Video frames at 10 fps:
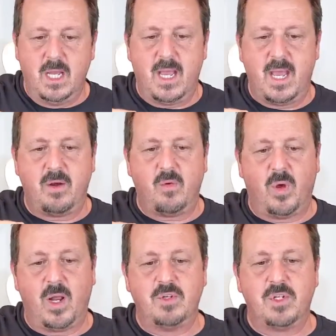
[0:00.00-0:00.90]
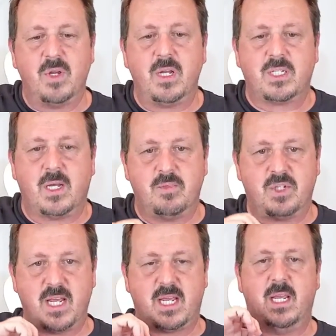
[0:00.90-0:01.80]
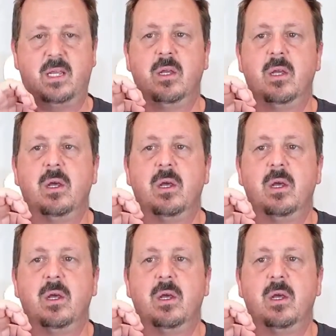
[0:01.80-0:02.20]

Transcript: And what I'm doing is I'm taking